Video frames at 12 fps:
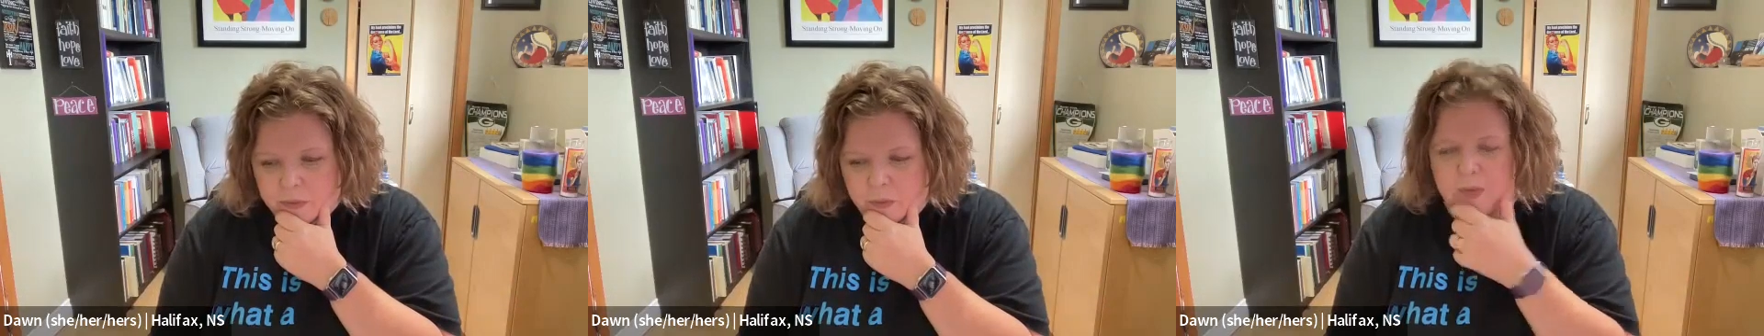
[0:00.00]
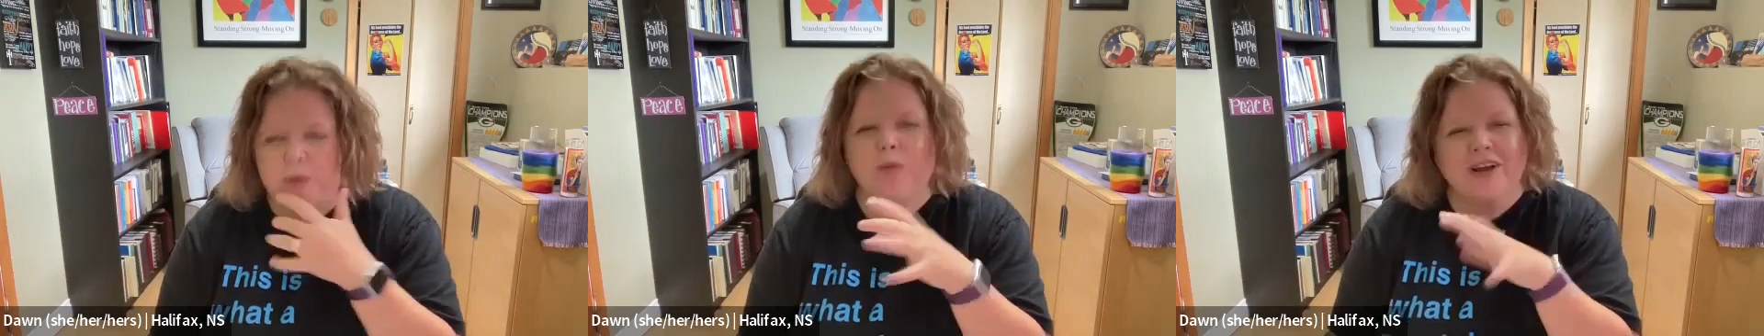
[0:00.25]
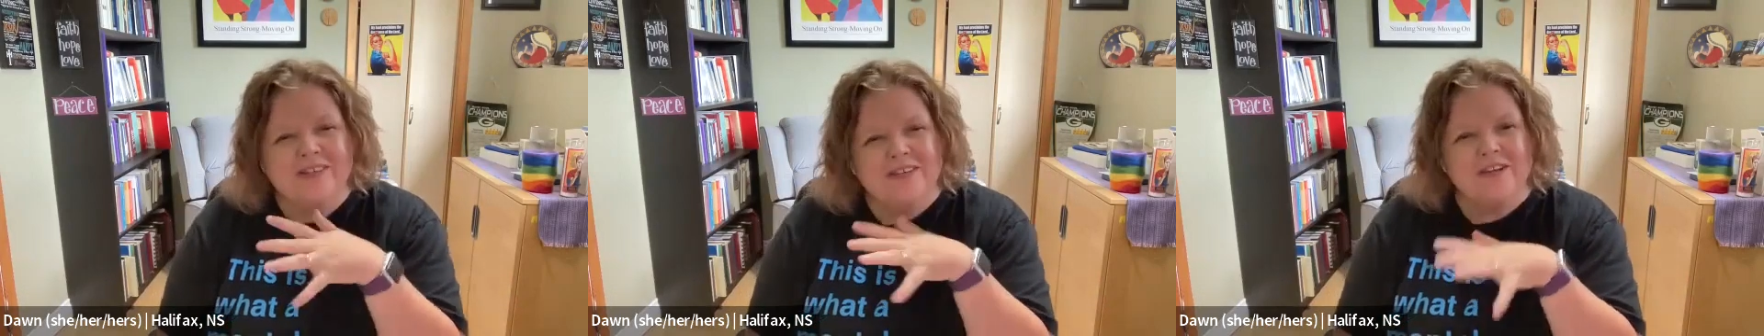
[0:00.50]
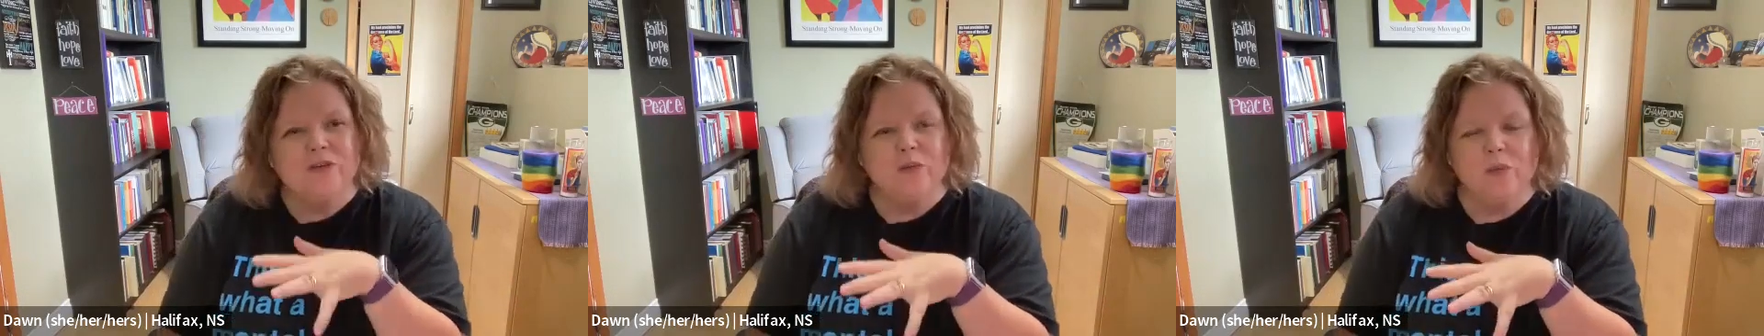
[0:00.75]
We
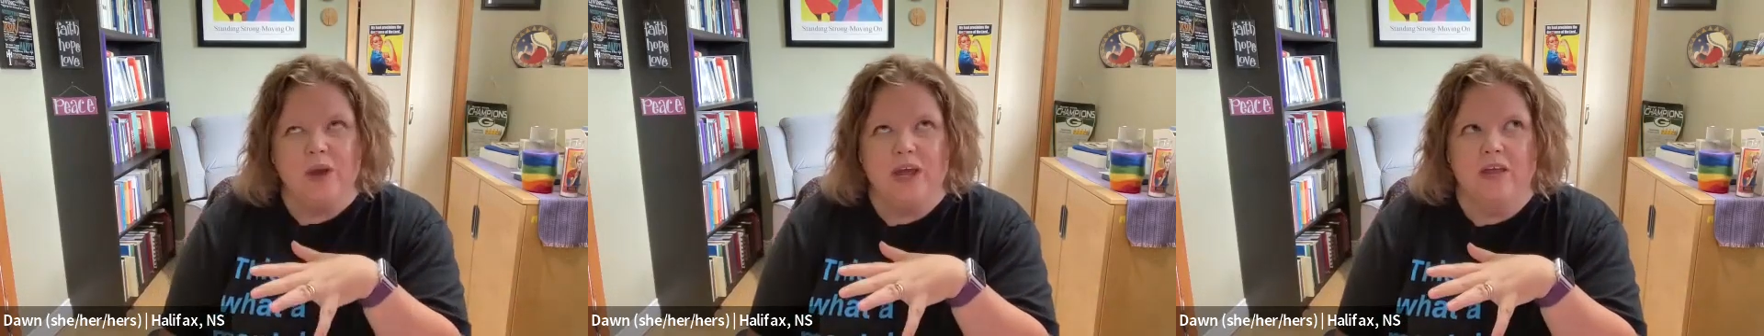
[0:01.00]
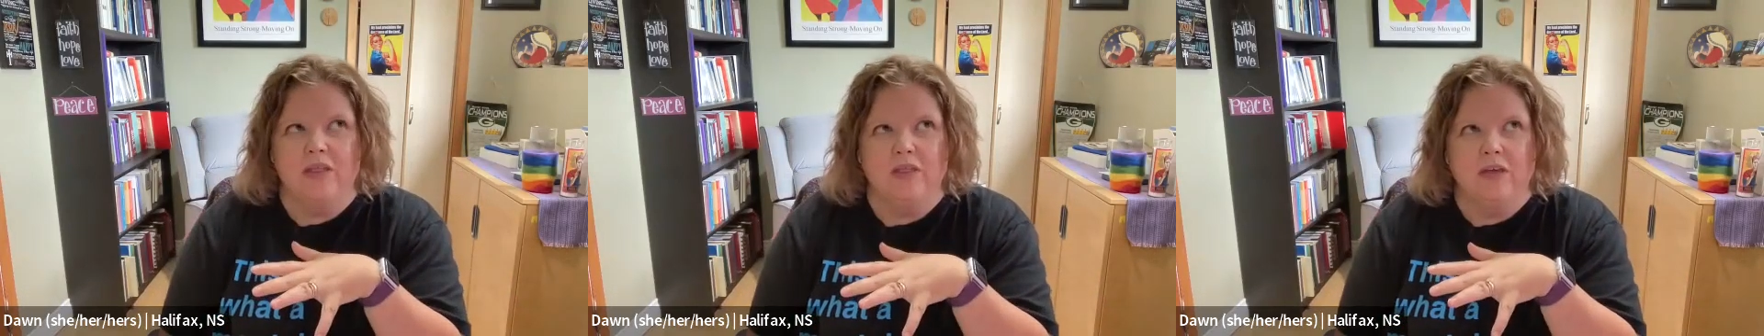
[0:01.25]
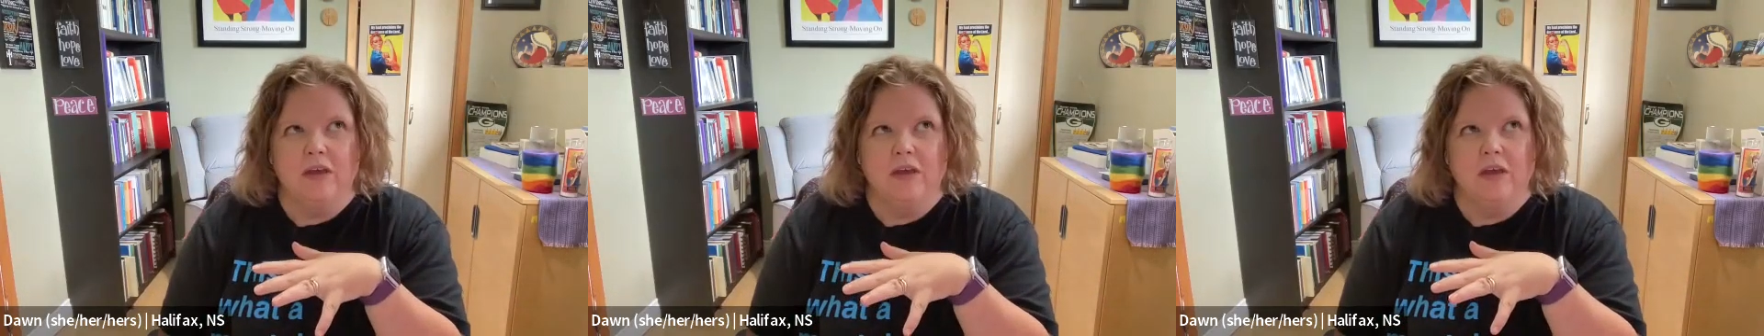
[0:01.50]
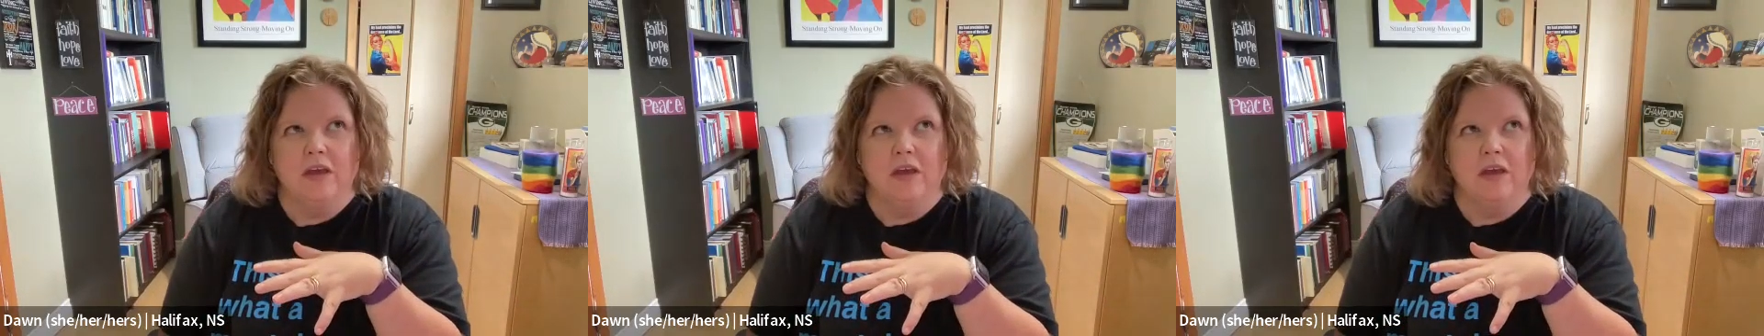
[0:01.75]
wrestled with
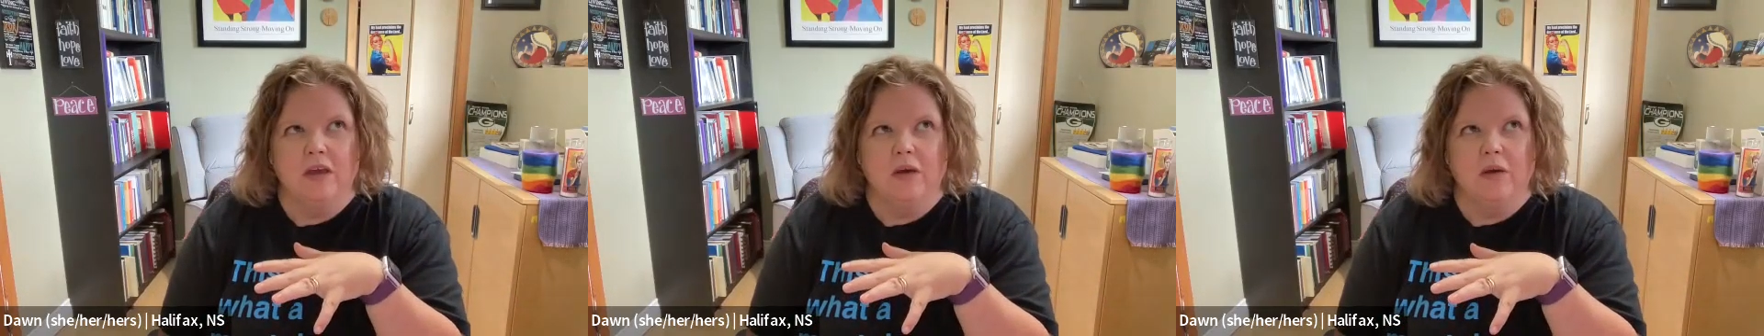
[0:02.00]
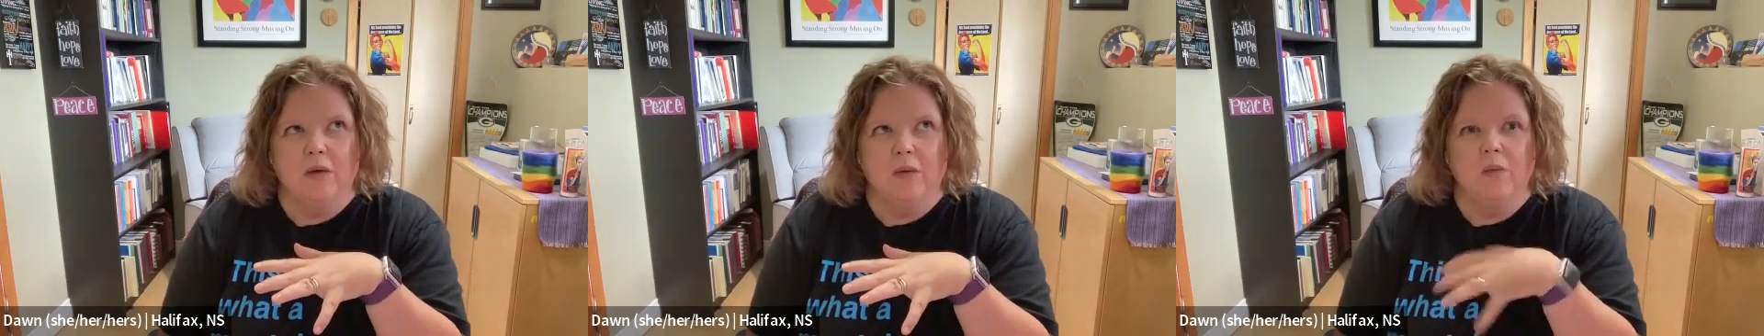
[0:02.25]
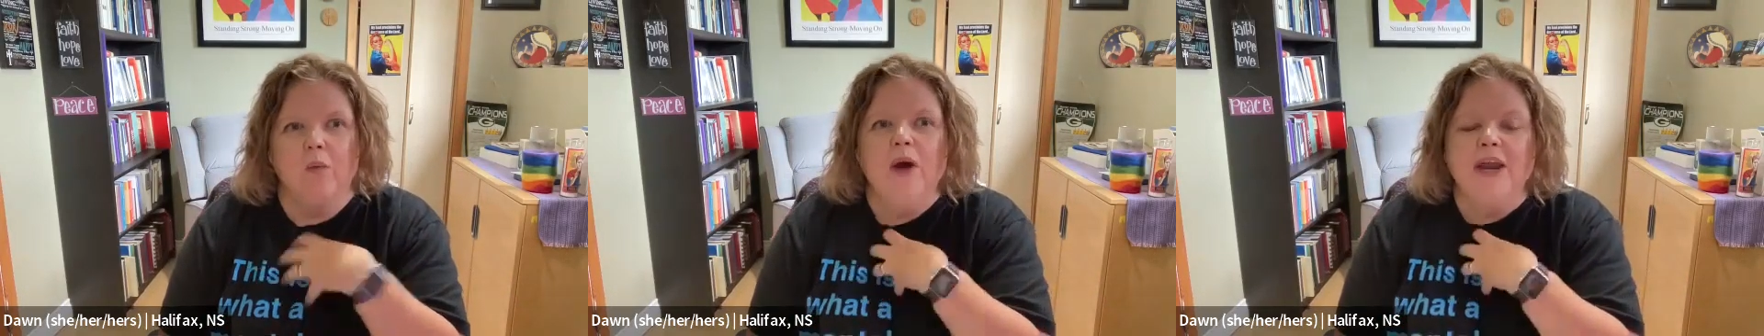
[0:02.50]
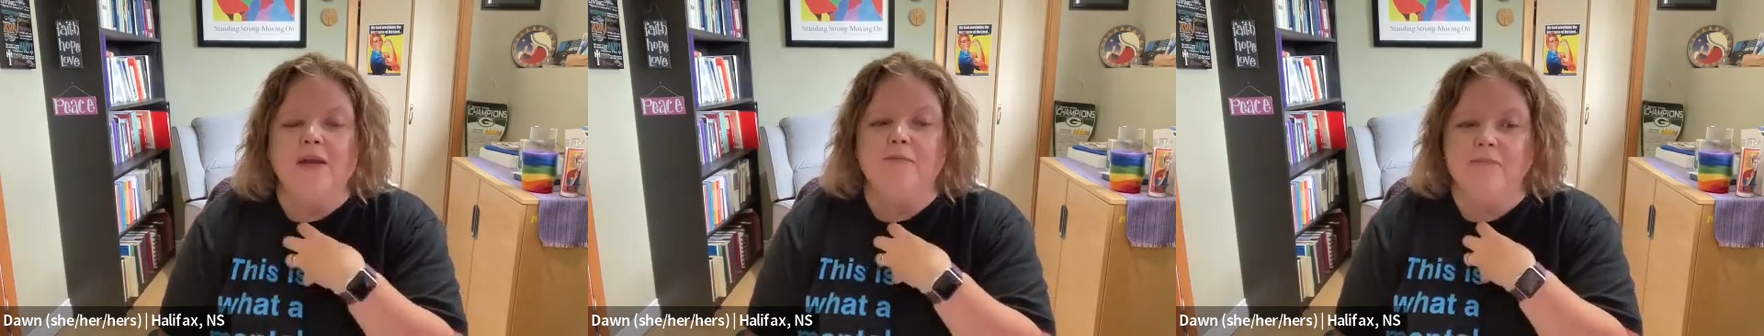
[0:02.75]

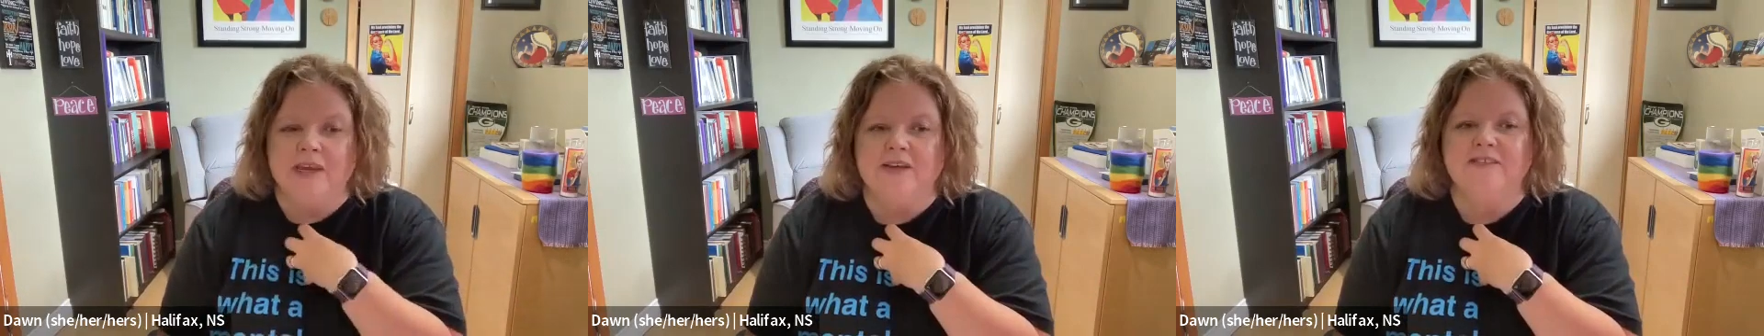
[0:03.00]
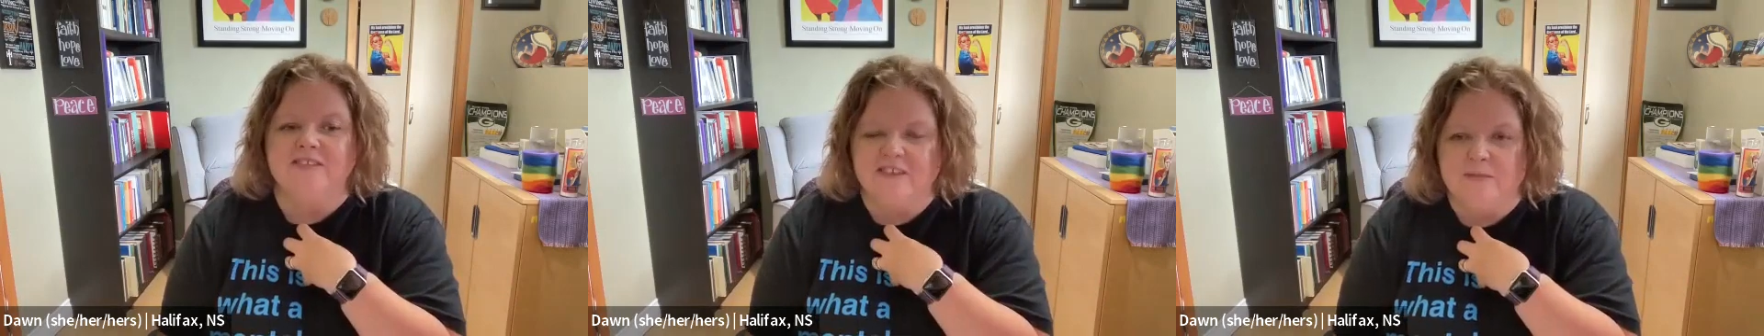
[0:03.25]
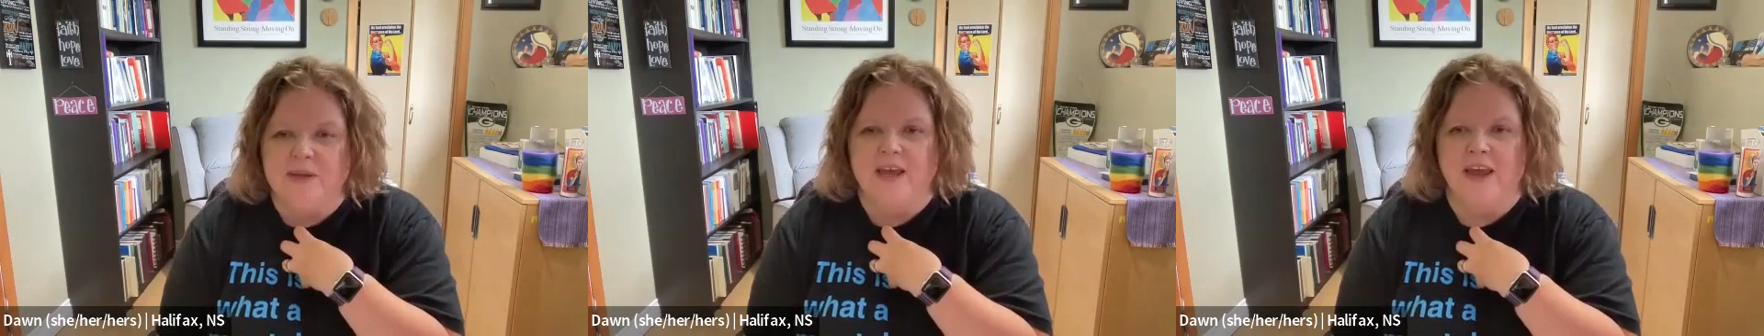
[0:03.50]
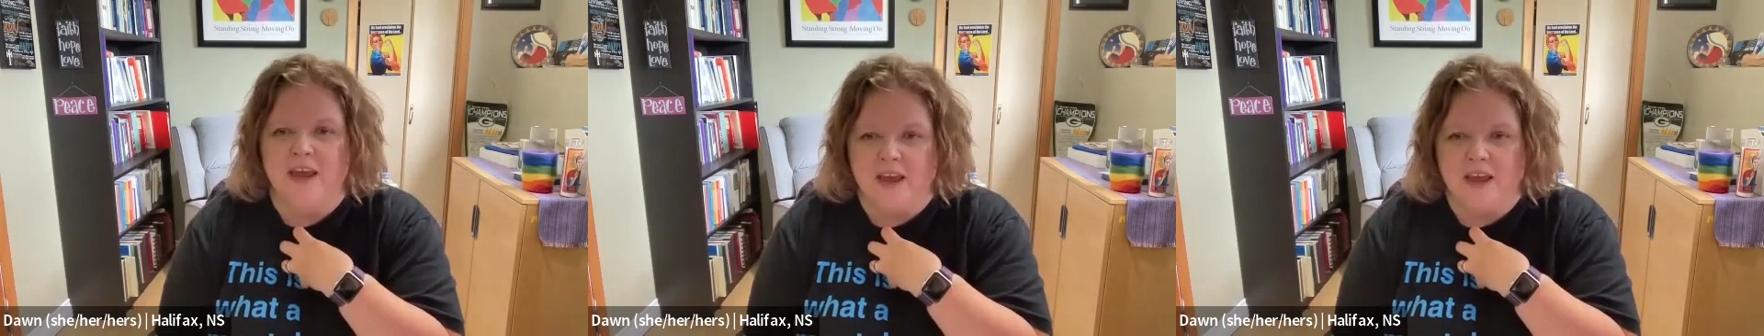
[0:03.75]
what it means to be